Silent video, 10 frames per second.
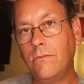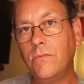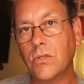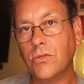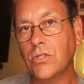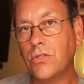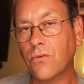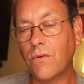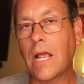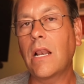So just
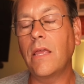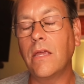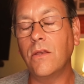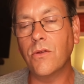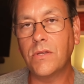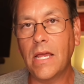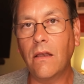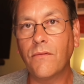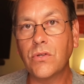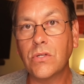directly into your
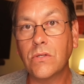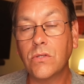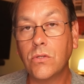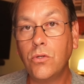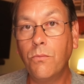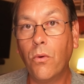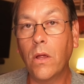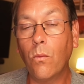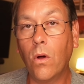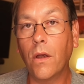television's
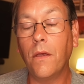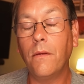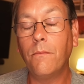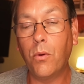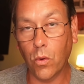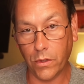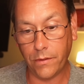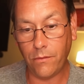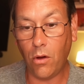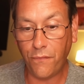2.1 port.
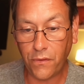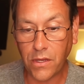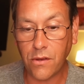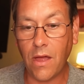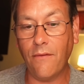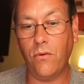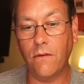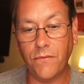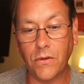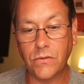Hopefully you have one
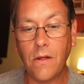of those.